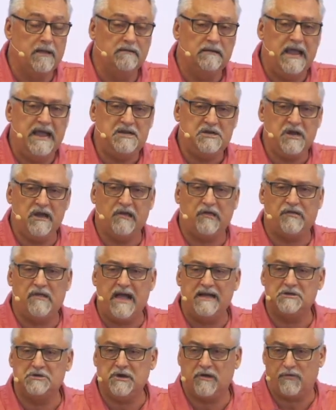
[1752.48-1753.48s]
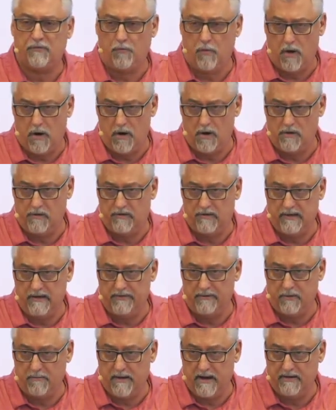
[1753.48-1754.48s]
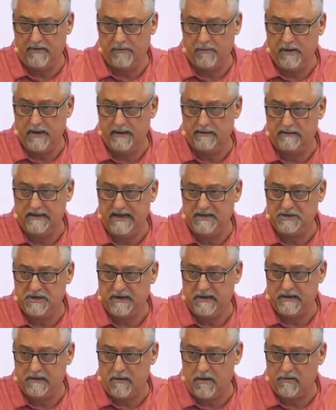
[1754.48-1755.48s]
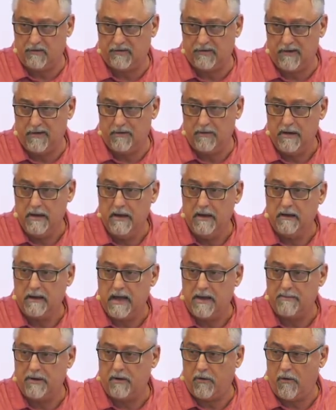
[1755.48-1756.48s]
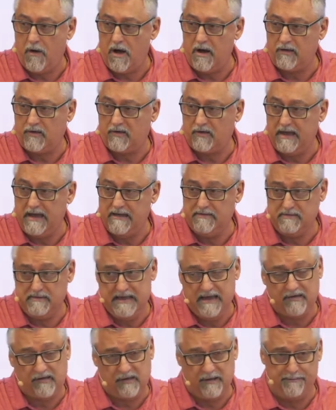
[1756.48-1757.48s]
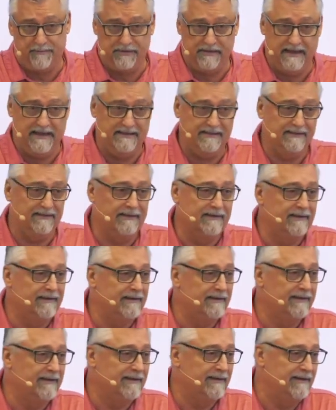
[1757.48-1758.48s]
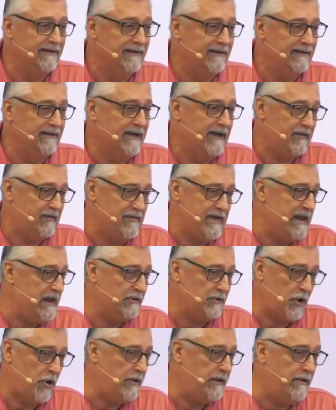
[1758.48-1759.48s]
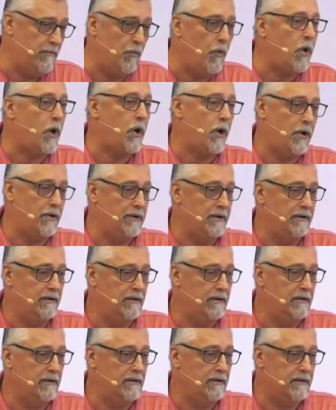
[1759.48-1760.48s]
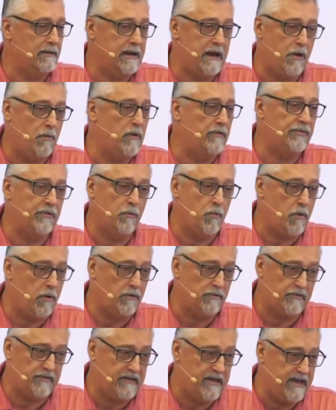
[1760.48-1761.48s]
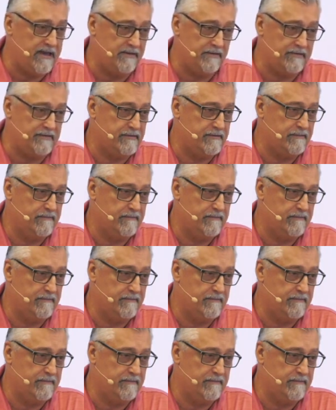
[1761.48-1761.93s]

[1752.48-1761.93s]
Teaching is not just words either, by the way. Teaching can also come across in discipline. That's not a dirty word care what the world says.